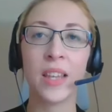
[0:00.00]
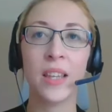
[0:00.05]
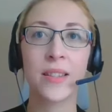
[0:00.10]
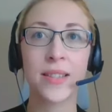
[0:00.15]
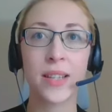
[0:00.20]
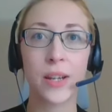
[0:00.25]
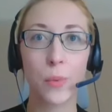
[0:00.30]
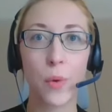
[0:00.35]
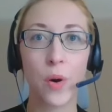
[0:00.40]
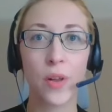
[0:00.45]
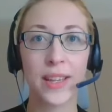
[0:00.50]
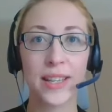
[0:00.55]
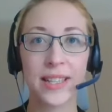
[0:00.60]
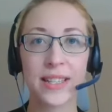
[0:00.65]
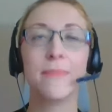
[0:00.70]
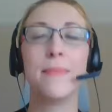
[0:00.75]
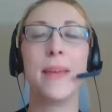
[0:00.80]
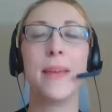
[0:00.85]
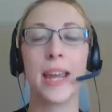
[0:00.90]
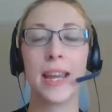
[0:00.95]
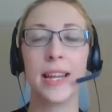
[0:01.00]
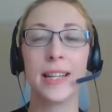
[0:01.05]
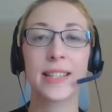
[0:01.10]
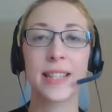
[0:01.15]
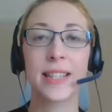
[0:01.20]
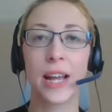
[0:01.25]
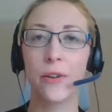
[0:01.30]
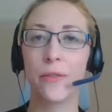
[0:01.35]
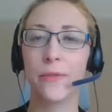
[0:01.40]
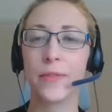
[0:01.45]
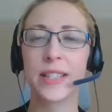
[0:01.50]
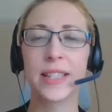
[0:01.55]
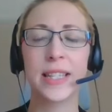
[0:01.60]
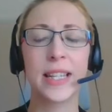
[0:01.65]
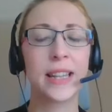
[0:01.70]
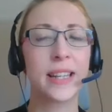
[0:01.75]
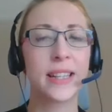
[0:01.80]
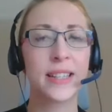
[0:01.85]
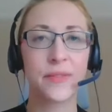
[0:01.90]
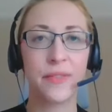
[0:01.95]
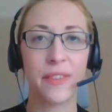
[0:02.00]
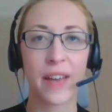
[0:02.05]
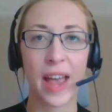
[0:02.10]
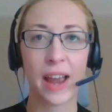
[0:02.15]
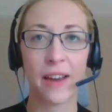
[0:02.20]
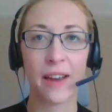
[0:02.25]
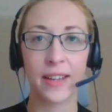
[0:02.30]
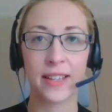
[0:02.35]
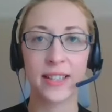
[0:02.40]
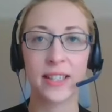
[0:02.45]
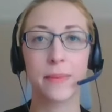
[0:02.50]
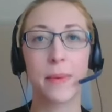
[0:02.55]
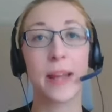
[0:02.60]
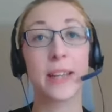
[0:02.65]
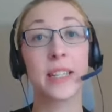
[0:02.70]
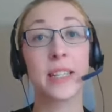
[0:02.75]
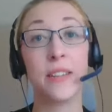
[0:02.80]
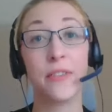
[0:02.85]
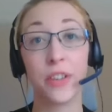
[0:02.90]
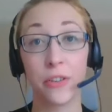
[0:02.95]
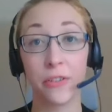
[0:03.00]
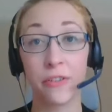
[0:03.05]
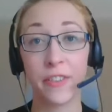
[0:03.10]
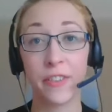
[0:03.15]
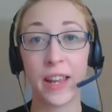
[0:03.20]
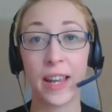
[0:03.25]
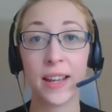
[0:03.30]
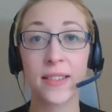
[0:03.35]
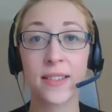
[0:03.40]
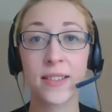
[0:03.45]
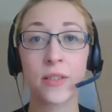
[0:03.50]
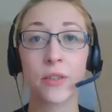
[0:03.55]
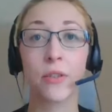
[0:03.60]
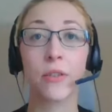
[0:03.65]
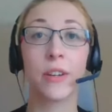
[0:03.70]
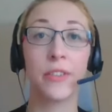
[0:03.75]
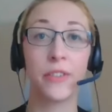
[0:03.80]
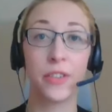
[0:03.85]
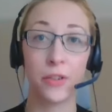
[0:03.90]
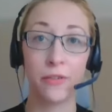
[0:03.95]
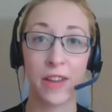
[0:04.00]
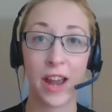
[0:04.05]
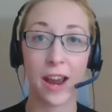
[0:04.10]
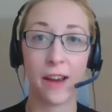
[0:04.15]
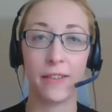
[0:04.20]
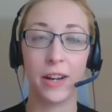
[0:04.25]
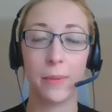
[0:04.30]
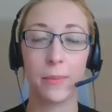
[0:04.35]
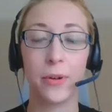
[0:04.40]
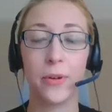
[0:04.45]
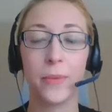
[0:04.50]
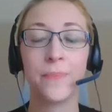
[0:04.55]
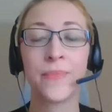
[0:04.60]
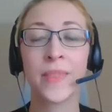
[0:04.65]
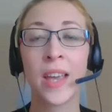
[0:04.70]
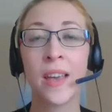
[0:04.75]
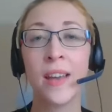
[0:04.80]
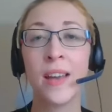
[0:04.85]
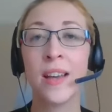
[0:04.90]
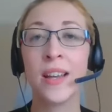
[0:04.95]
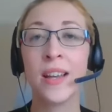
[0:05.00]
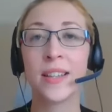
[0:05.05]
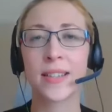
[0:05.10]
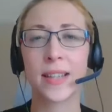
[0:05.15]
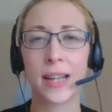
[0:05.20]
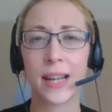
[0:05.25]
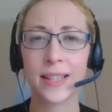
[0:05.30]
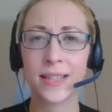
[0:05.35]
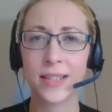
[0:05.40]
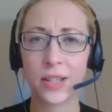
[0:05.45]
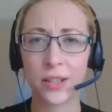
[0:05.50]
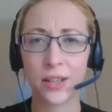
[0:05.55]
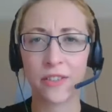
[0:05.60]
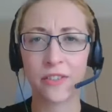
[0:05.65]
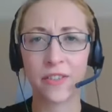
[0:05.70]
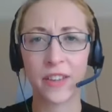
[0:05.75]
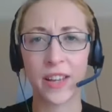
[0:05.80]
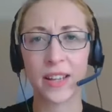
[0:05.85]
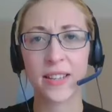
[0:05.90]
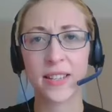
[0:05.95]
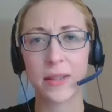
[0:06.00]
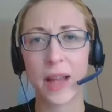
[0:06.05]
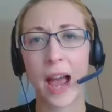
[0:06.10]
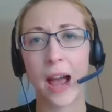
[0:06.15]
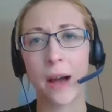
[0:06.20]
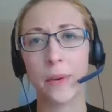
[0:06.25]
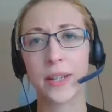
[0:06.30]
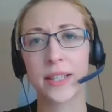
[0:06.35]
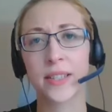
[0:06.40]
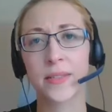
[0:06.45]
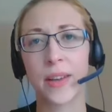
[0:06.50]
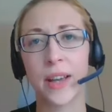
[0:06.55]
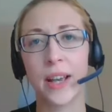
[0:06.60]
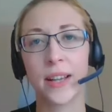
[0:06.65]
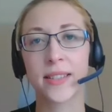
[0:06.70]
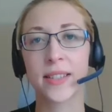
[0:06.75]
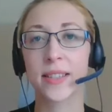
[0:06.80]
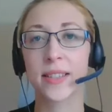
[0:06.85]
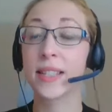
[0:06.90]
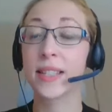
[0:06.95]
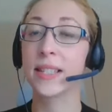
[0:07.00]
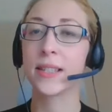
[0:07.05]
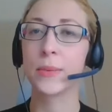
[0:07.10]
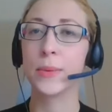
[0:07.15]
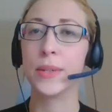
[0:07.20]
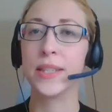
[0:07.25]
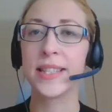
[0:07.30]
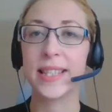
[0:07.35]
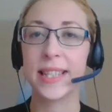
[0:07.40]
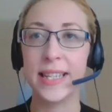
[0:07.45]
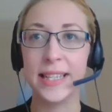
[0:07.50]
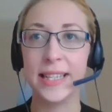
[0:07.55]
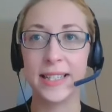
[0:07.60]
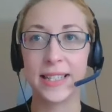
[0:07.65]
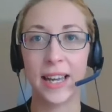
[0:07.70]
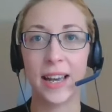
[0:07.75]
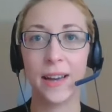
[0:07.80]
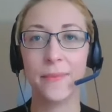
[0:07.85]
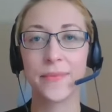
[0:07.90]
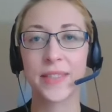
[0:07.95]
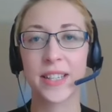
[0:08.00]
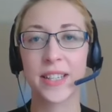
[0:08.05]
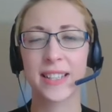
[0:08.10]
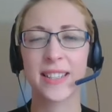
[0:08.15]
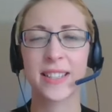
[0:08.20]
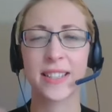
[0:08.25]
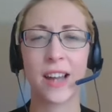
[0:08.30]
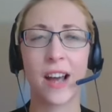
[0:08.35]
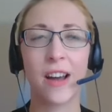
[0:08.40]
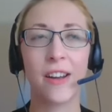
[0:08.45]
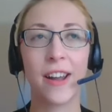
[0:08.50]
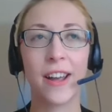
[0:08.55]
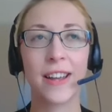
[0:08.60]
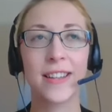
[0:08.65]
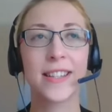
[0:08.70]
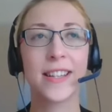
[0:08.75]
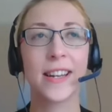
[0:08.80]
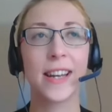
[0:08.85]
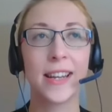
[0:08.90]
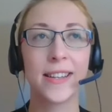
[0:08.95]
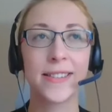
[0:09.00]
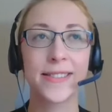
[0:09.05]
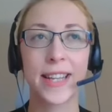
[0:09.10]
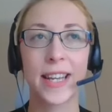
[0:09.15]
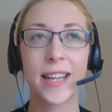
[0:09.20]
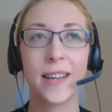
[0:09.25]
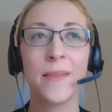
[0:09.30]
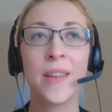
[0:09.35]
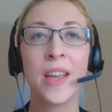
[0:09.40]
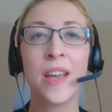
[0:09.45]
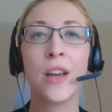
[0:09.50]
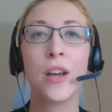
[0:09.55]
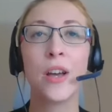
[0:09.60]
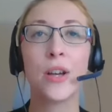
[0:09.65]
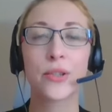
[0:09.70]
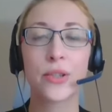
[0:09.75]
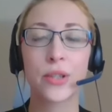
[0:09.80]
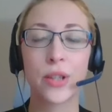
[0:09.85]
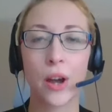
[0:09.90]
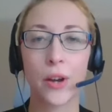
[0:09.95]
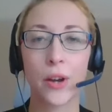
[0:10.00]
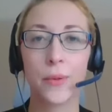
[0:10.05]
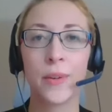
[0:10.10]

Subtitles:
So what this means, and obviously this varies depending if you're fixed or if you're variable. So let's do the fixed hours first, because this one's easier. So let's start nice and easy. So